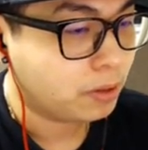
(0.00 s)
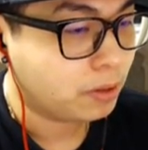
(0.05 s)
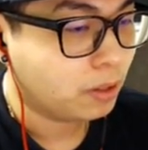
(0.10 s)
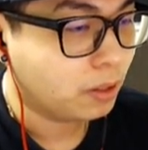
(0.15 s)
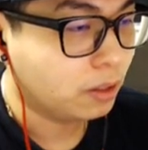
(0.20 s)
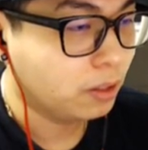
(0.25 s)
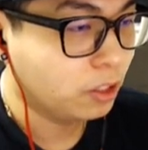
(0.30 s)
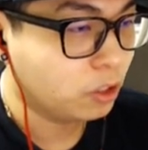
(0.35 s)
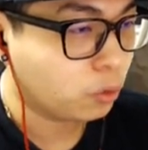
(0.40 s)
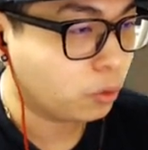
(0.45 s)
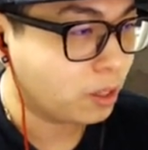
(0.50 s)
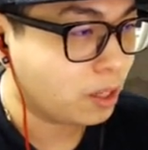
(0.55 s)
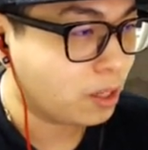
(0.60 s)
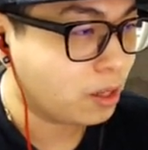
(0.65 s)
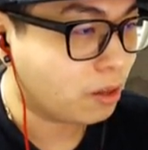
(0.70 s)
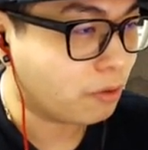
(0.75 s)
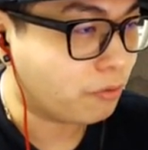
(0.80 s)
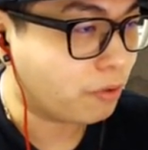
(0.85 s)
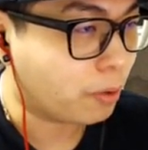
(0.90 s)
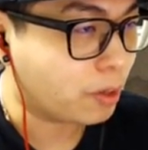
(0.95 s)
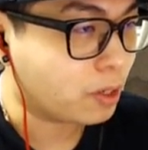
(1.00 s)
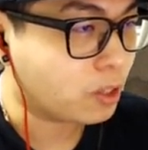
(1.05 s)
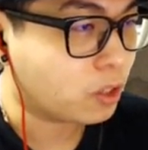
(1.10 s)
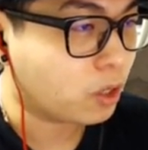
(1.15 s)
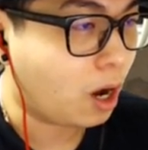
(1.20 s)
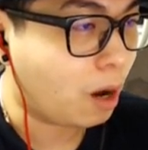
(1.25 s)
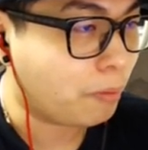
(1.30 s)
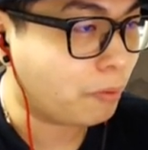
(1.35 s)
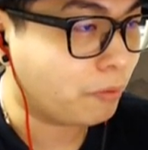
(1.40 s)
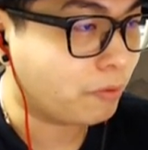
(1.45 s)
literally the very
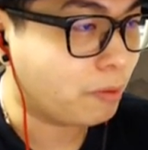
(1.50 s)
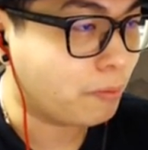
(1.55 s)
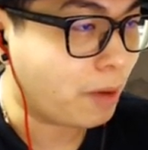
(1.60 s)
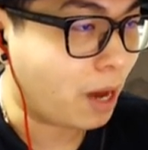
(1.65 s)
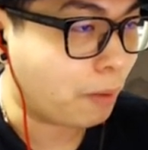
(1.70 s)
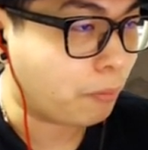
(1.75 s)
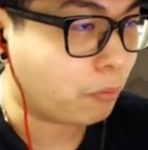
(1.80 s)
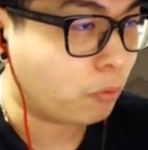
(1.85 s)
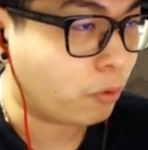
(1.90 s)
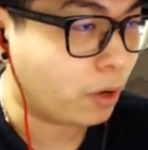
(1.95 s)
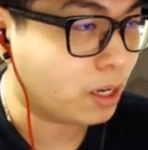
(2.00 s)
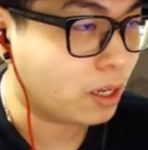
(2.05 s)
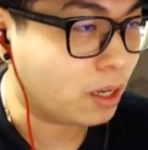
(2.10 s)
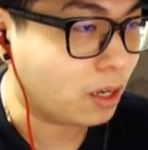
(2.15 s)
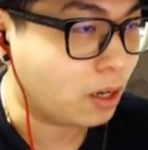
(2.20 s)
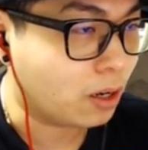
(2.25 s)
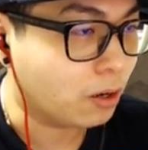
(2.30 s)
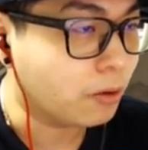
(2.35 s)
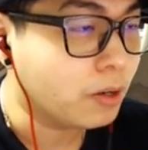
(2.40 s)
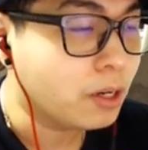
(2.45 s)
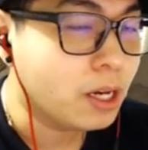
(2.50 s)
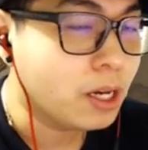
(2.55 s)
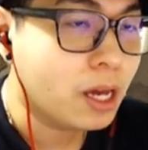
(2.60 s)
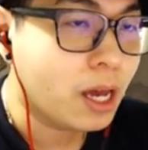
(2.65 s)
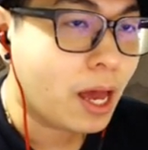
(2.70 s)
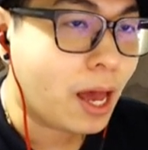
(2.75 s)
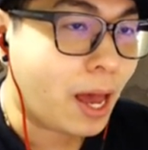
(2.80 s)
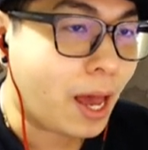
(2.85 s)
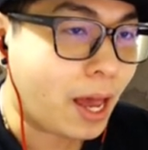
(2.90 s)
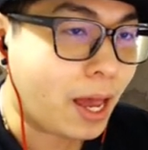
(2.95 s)
top of the map right here.
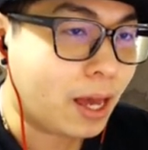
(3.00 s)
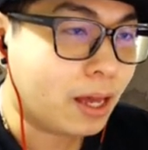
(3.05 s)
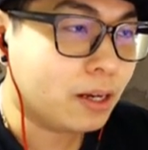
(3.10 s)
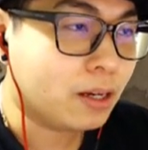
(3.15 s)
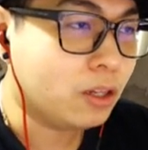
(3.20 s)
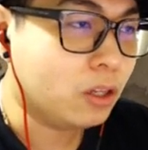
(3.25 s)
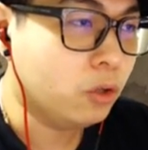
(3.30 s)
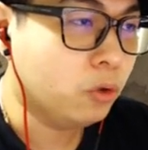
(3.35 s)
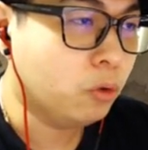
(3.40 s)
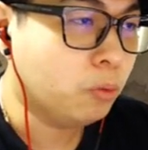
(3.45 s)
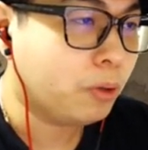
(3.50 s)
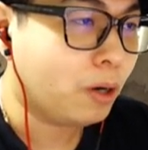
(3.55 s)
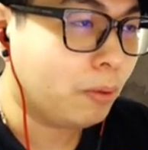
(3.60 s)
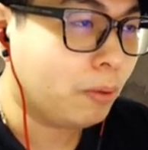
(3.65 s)
And you'll probably